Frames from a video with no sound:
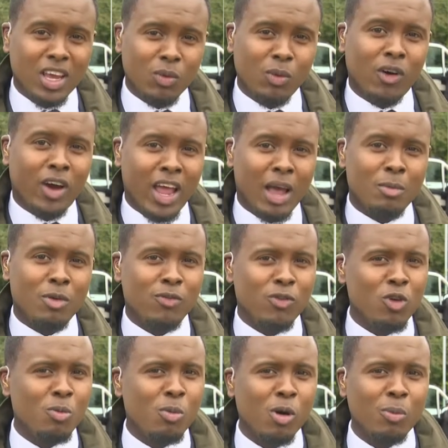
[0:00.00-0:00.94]
where I am a
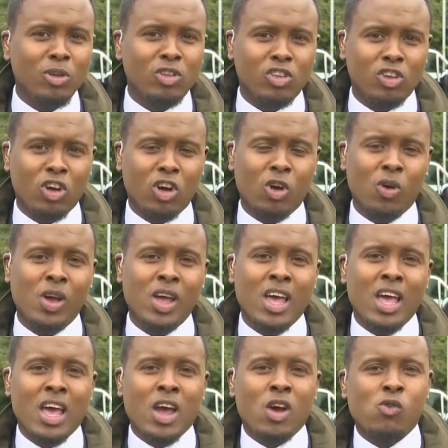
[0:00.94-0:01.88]
few moments ago,
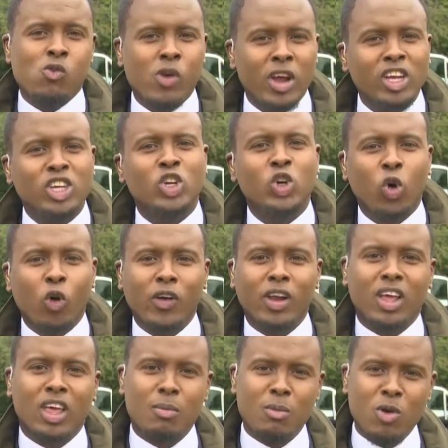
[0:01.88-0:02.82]
reassuring
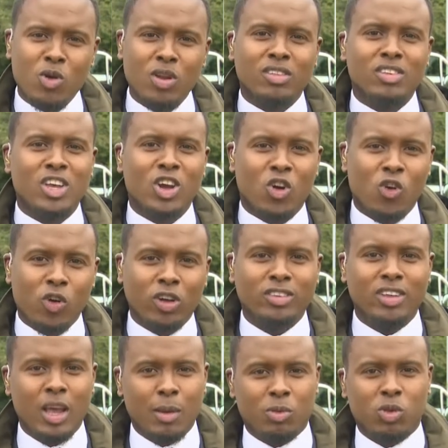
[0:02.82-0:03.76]
the community
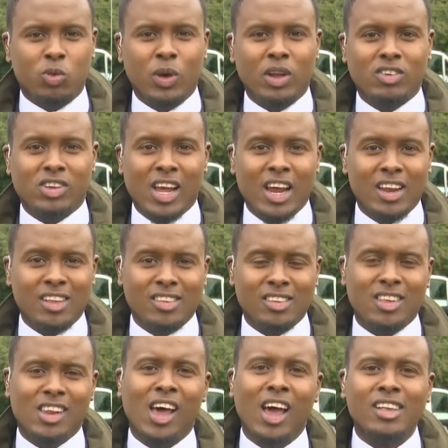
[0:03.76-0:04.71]
across Ipswich that this
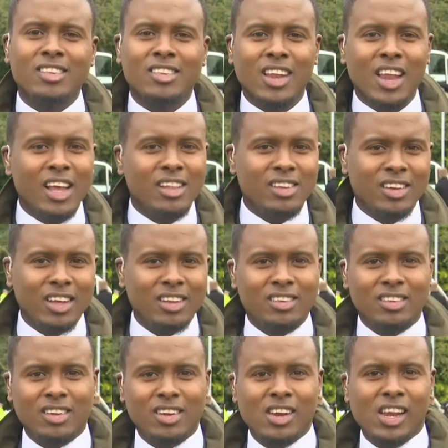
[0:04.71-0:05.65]
is an isolated
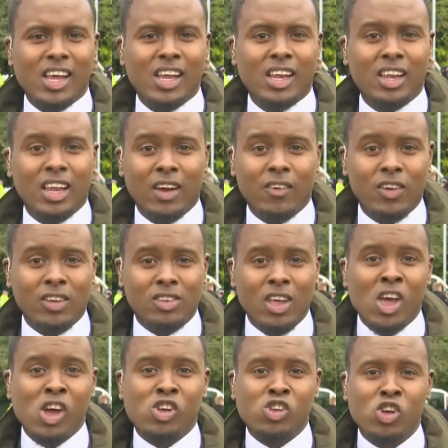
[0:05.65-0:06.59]
incident and there is
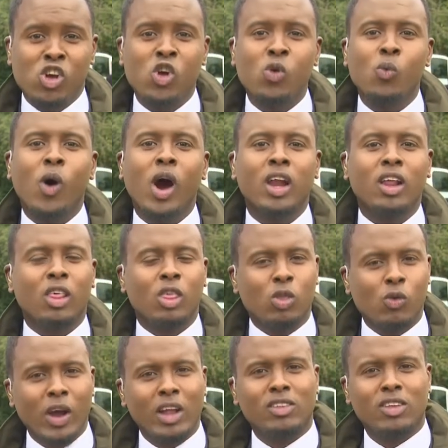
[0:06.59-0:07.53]
no wider
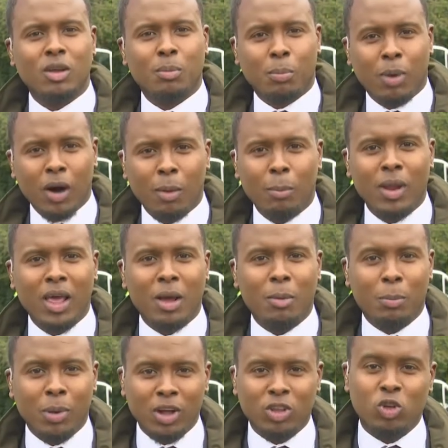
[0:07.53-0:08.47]
threat to the public.
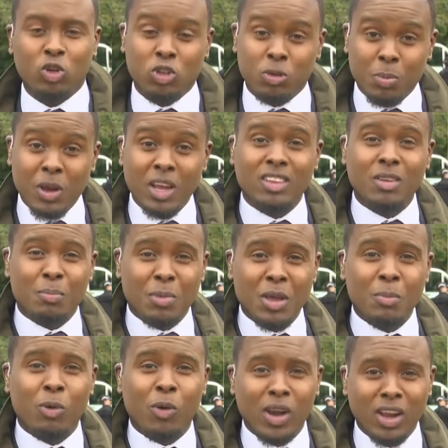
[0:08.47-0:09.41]
But you speak to
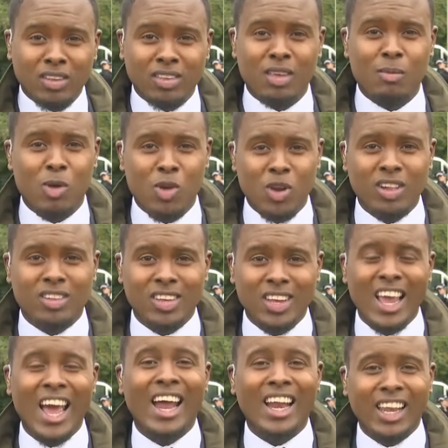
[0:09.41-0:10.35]
people in this
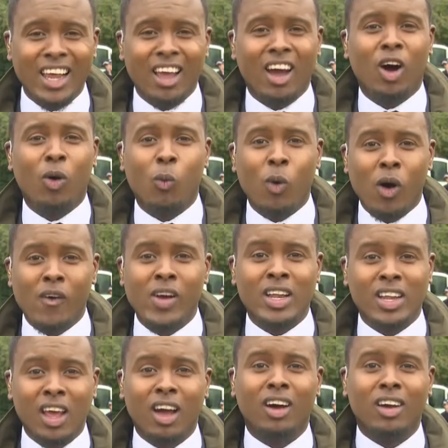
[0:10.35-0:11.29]
community and they are
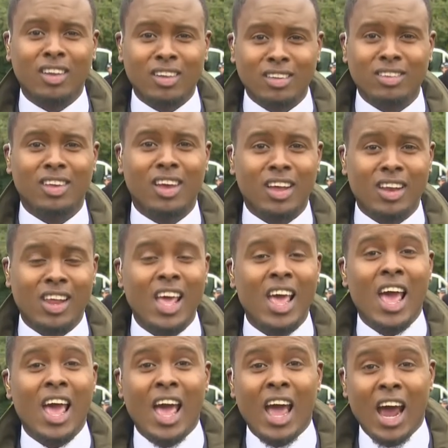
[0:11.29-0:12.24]
worried, they are concerned.
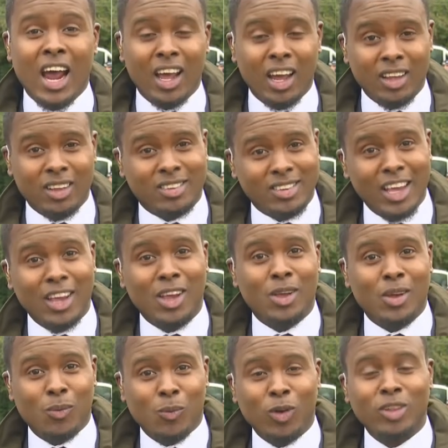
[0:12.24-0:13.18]
And I
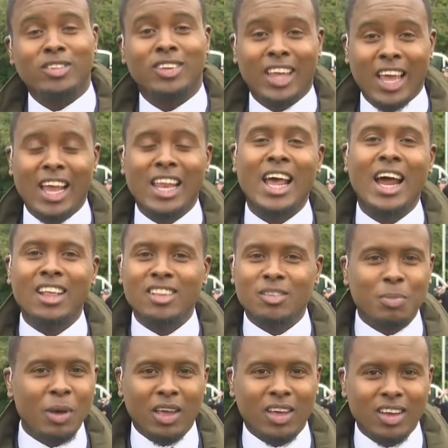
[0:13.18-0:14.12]
say once again, that
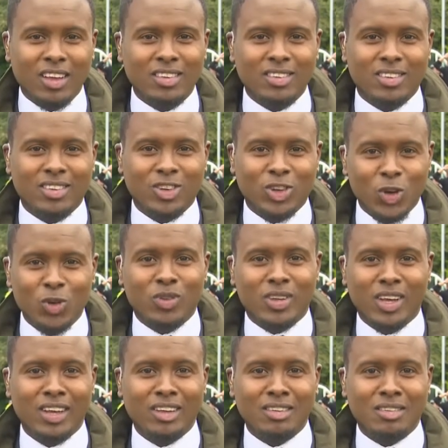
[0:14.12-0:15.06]
is because
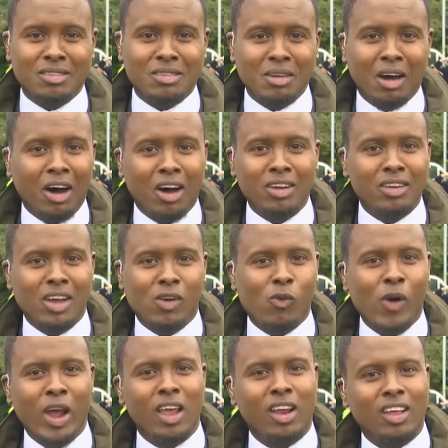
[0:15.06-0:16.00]
shootings aren't a
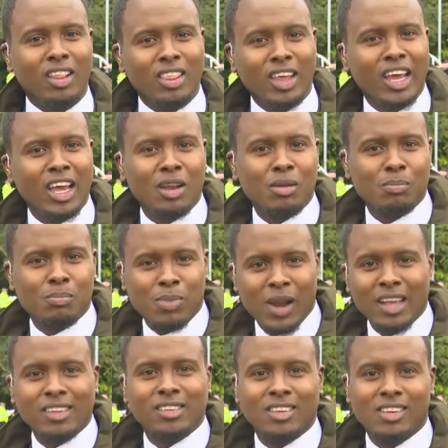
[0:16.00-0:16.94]
regular thing in
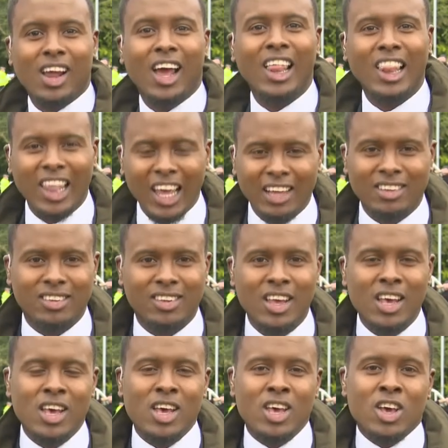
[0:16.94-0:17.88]
places like this.
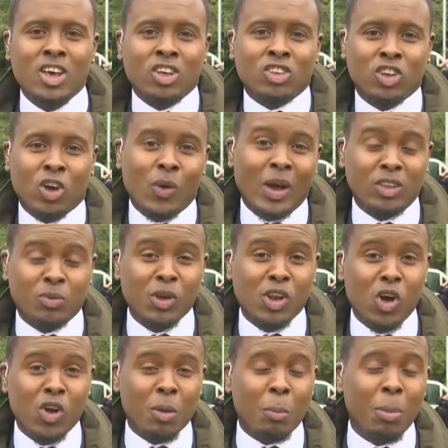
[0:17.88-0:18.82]
So, as we
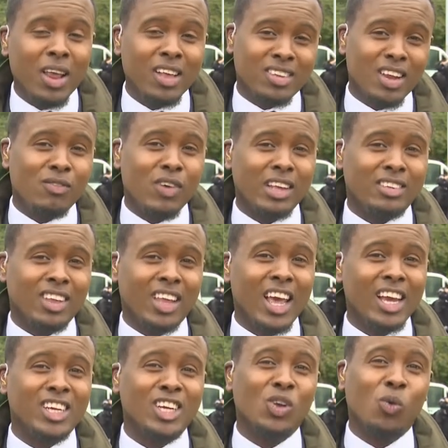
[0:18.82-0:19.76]
know, the police
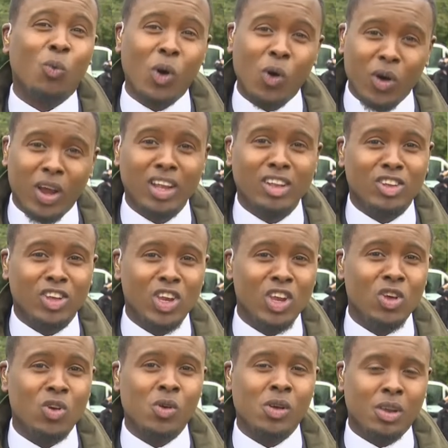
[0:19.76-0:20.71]
investigation will
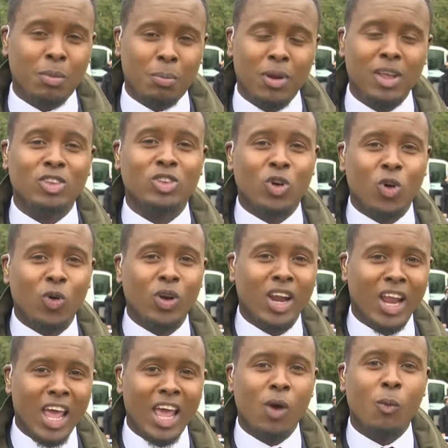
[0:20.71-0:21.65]
continue. The police
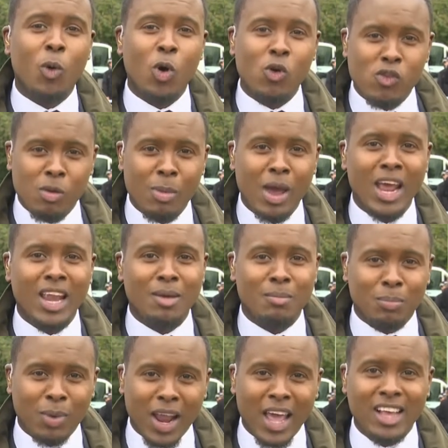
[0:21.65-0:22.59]
cordon here will remain
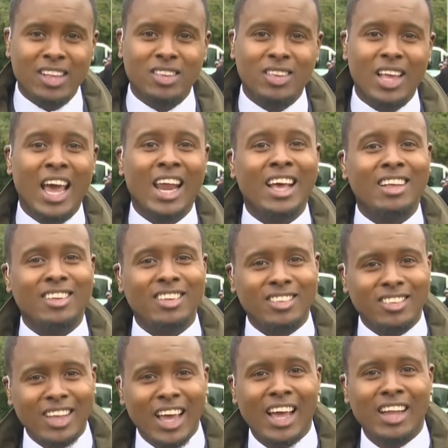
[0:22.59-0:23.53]
in place. And as it
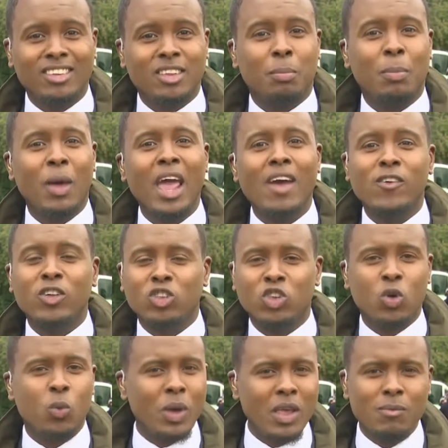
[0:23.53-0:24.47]
stands, the parents
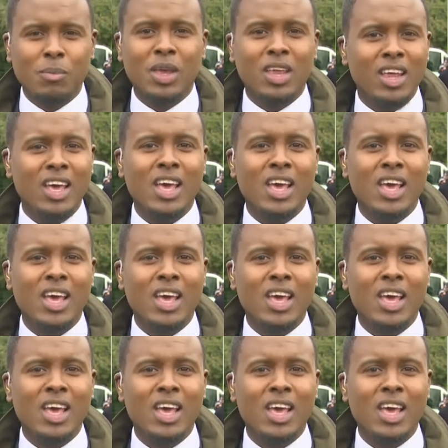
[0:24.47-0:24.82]
who we've been